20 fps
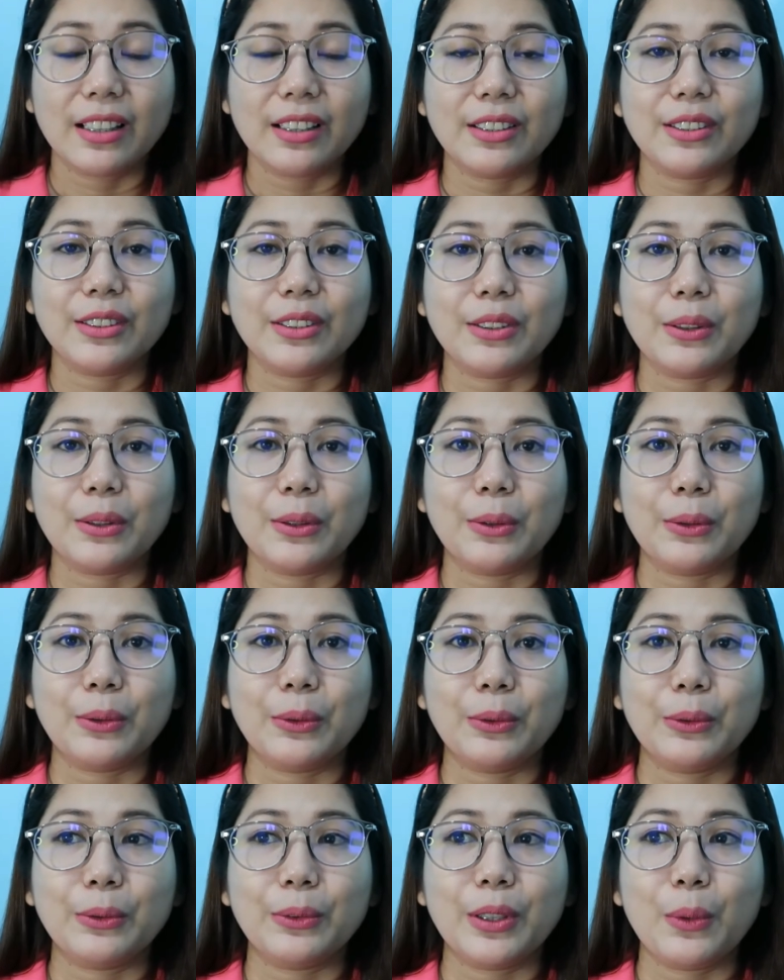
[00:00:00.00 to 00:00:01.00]

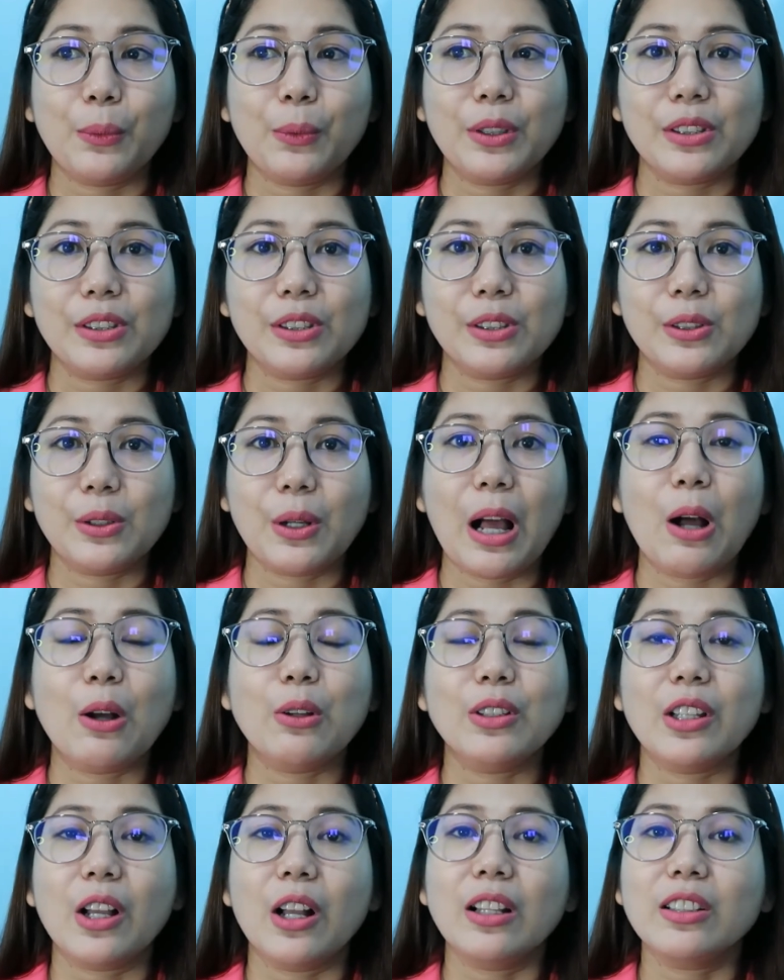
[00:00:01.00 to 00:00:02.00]
So they want to know how
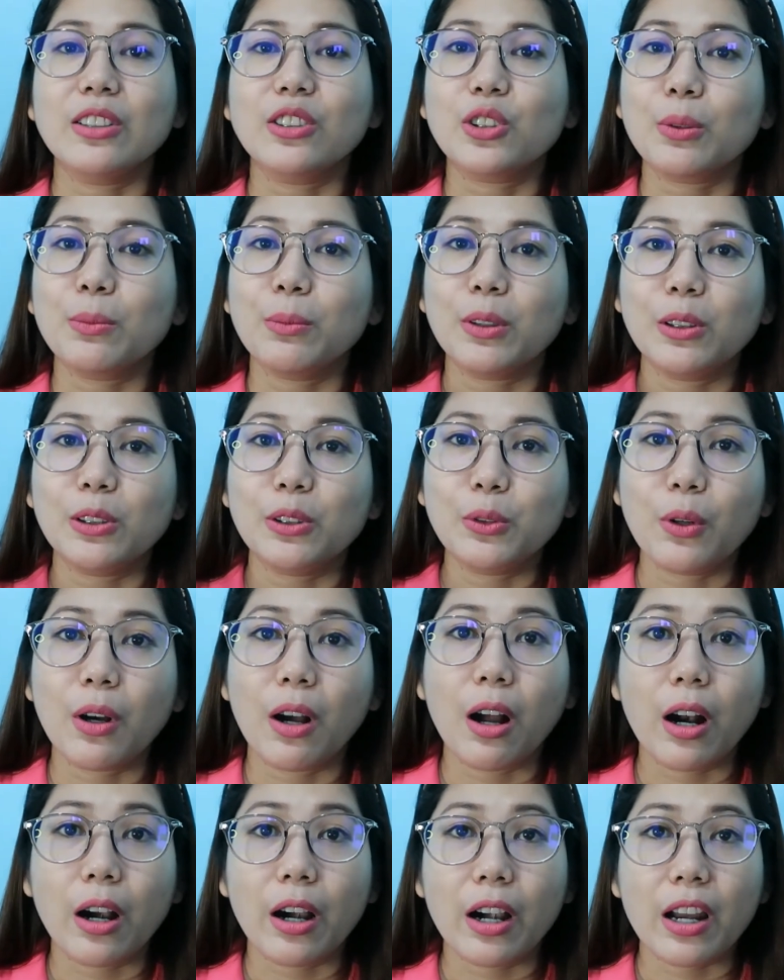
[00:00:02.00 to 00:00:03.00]
knowledgeable you
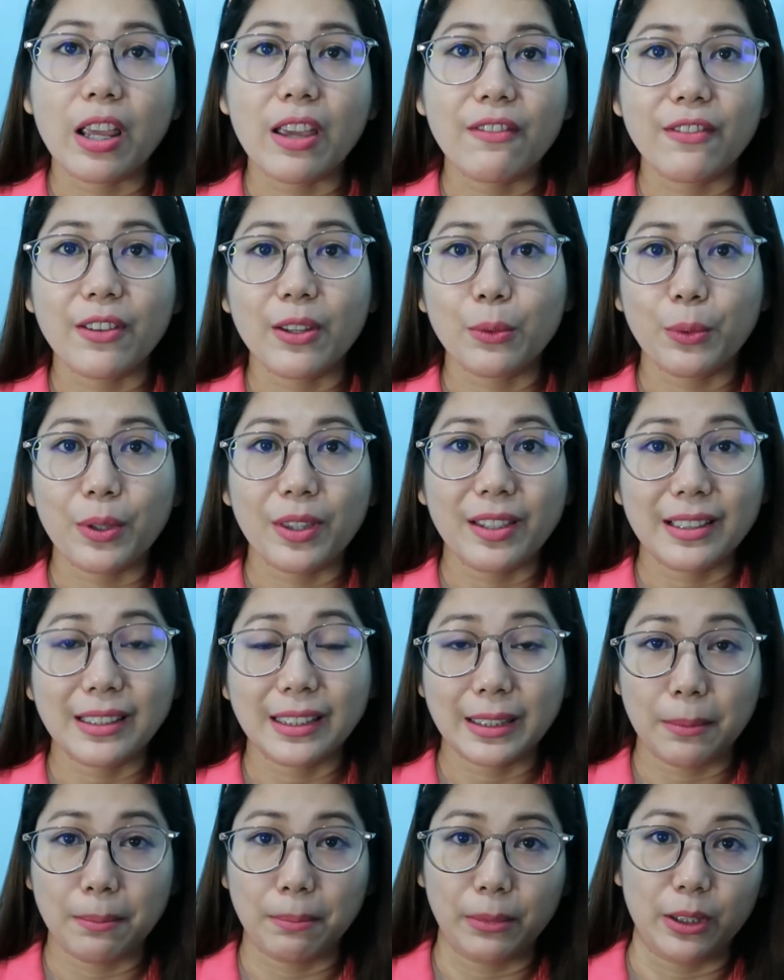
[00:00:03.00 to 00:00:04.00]
are even with the
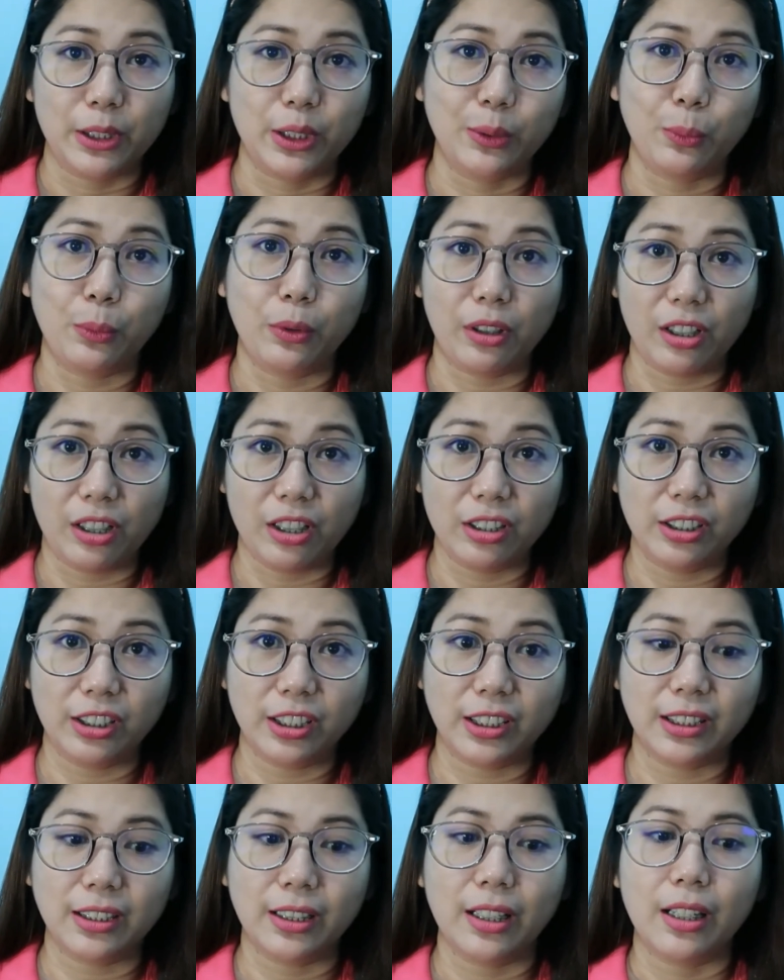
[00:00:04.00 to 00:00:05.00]
simplest
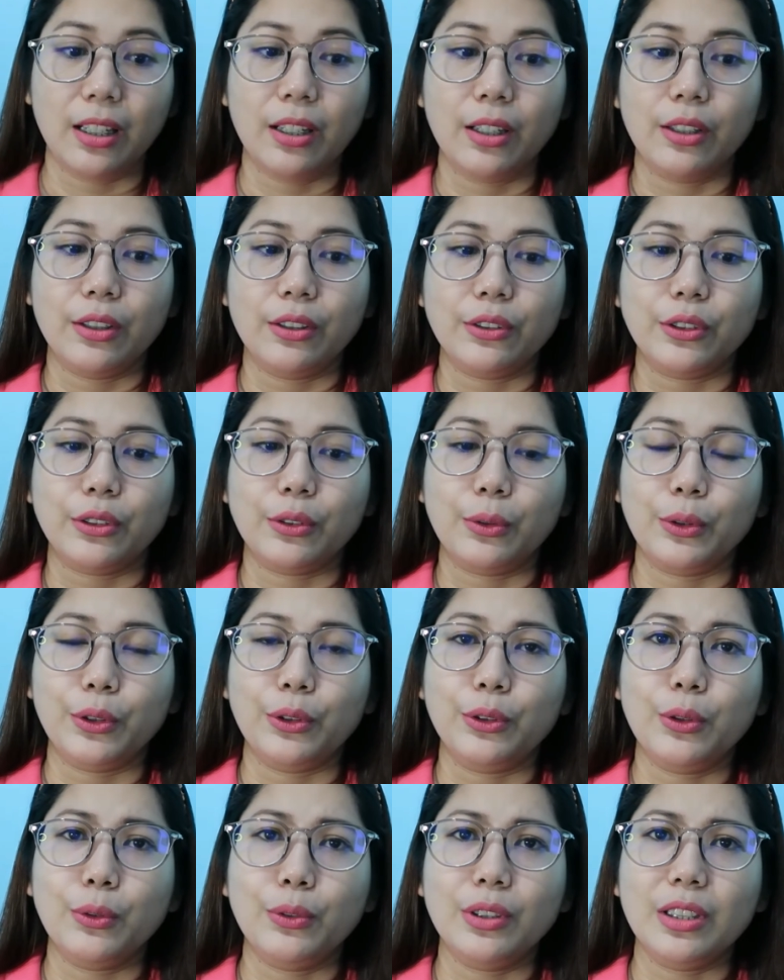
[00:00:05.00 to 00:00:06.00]
words. So you
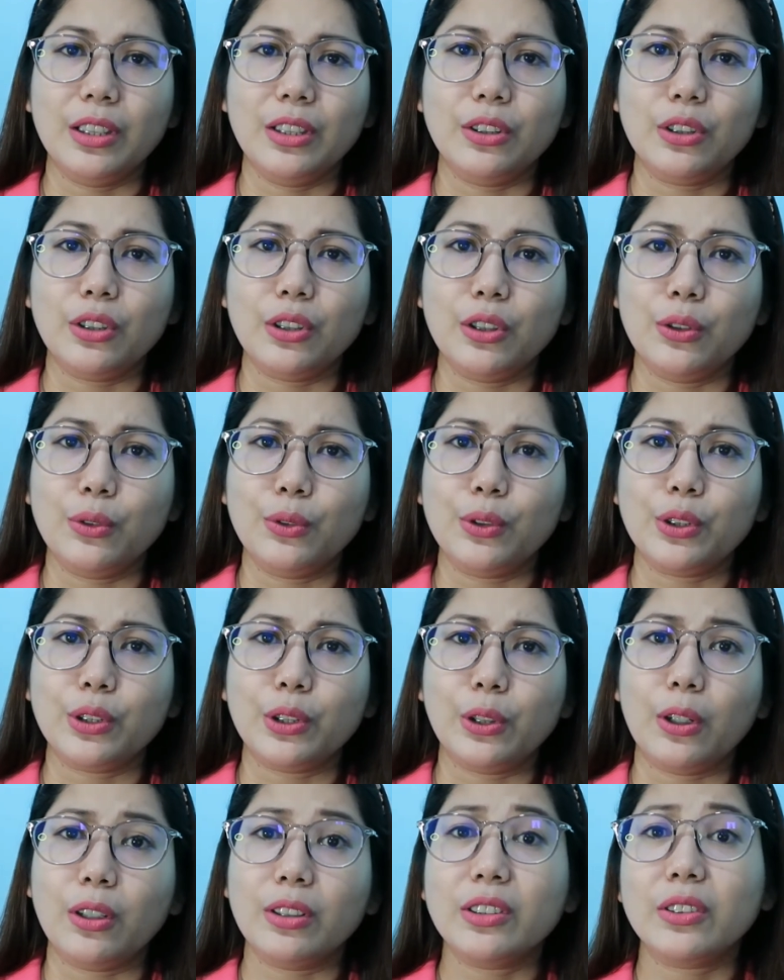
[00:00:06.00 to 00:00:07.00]
don't need to use
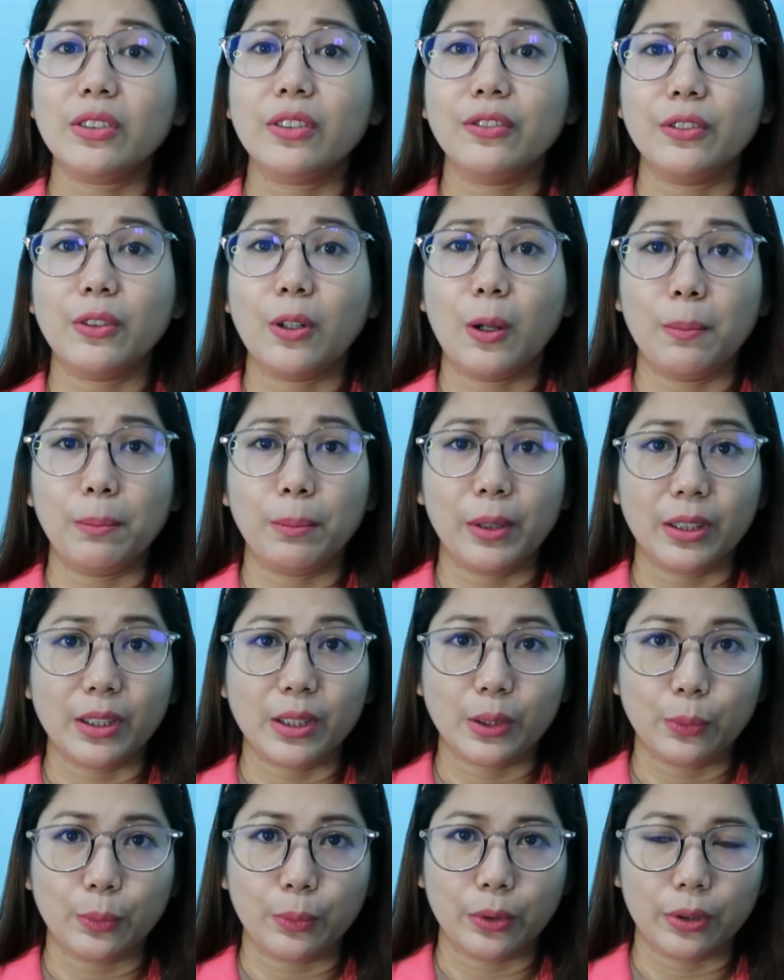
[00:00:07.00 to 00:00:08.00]
lots of
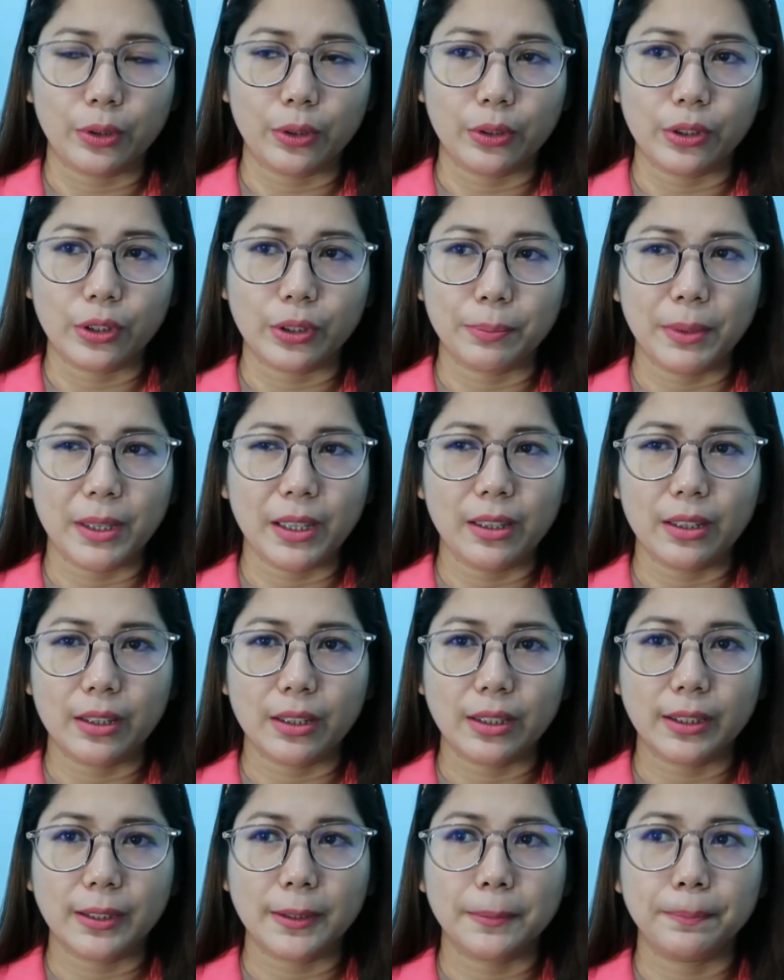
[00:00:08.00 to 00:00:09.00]
complex words,
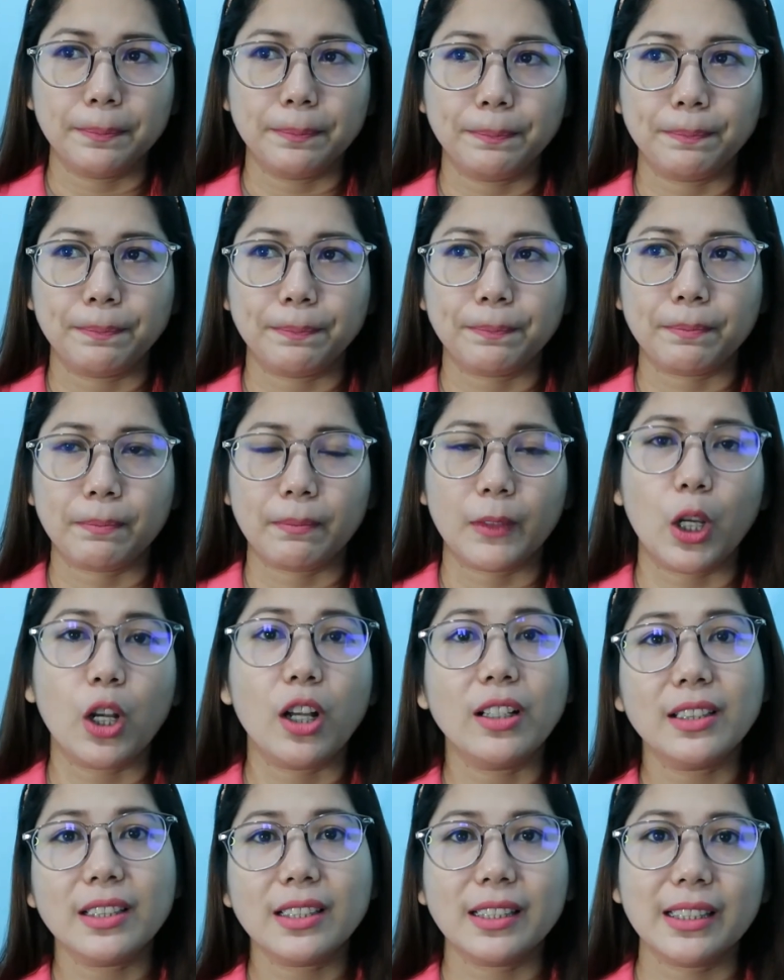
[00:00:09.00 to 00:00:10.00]
because
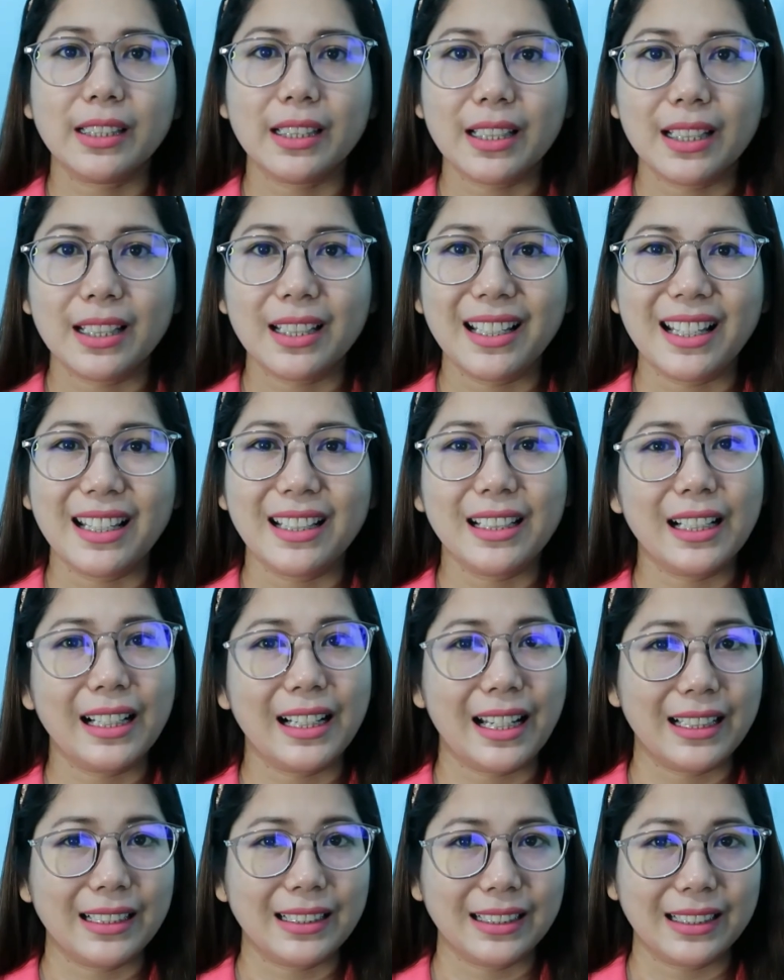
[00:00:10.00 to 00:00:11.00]
honestly in
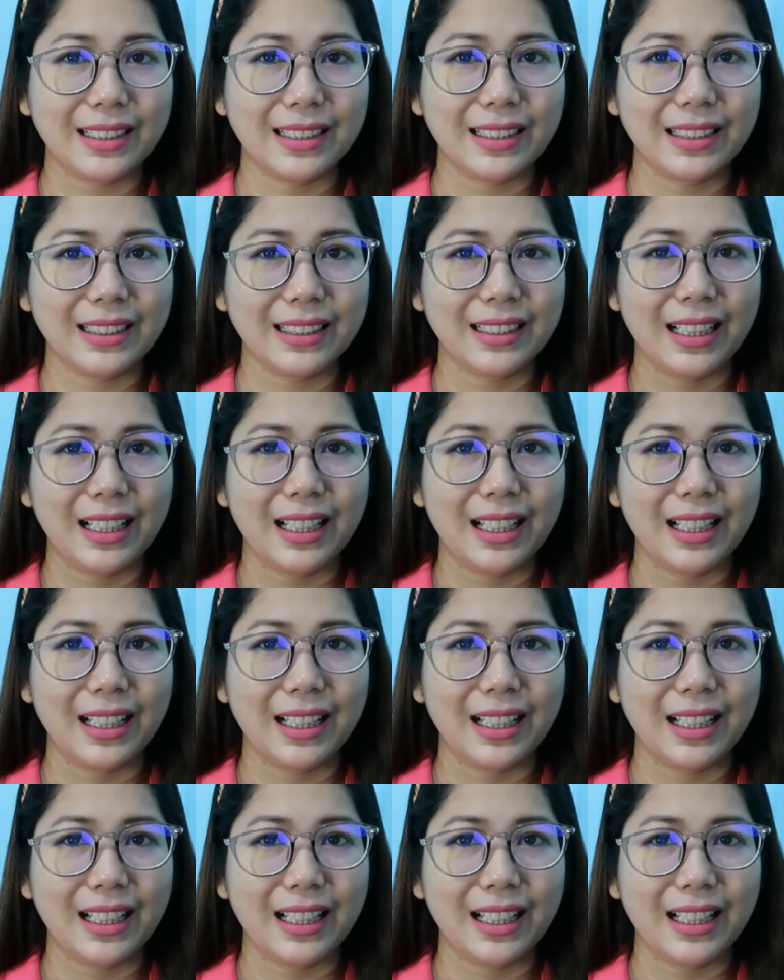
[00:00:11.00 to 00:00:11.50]
classes